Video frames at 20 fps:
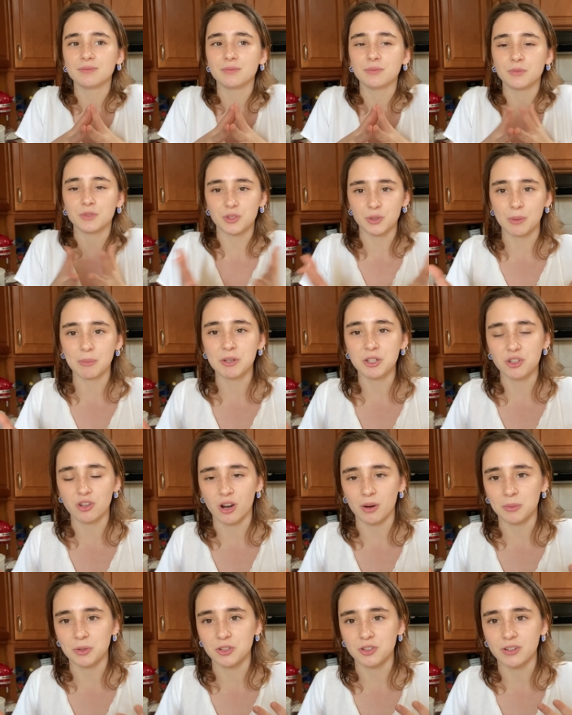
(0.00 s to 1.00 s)
so I'm in
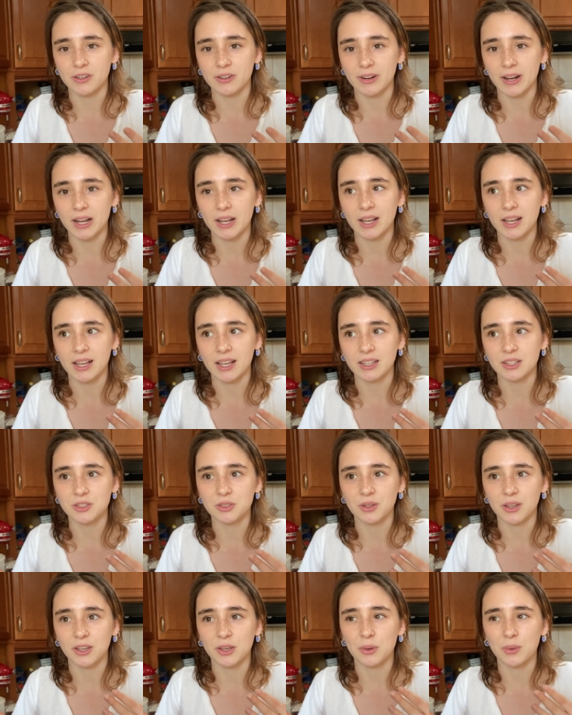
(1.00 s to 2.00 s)
geometry, right? And so
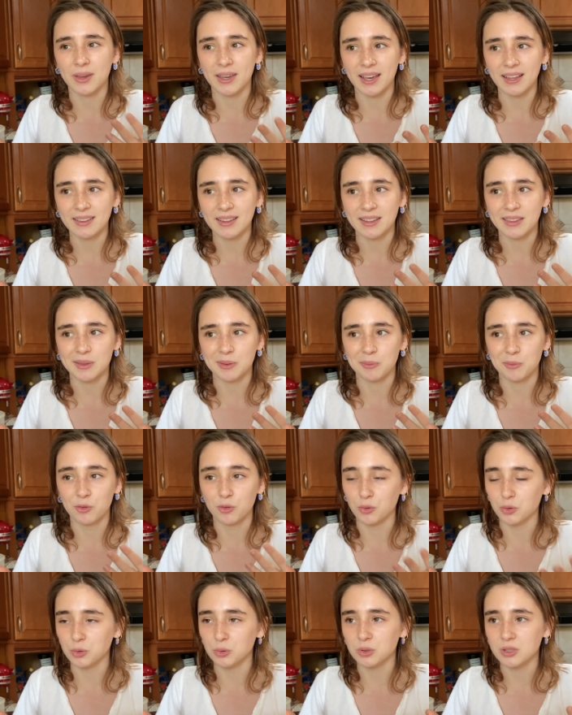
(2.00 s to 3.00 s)
like you get like the
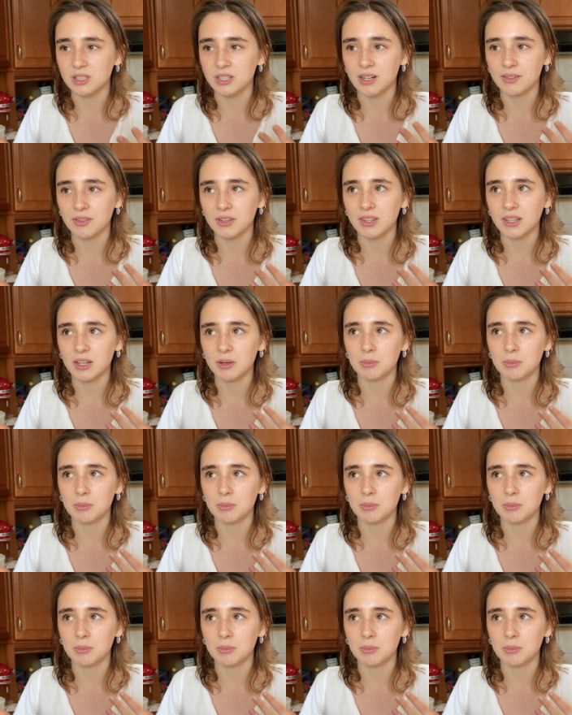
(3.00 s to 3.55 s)
rules and everything,